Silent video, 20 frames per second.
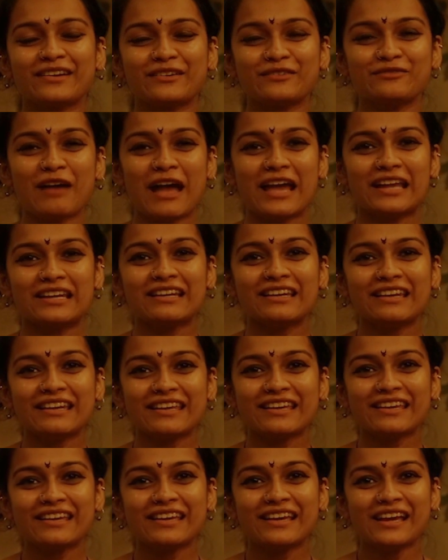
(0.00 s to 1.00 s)
and
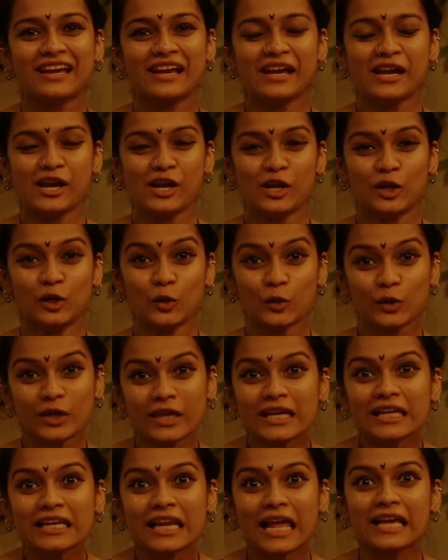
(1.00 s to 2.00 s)
finally
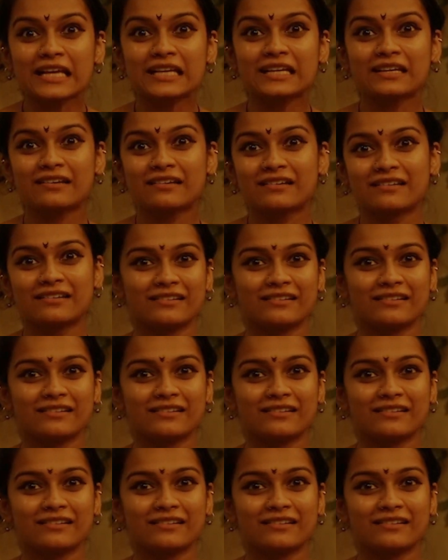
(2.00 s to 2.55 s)
looking like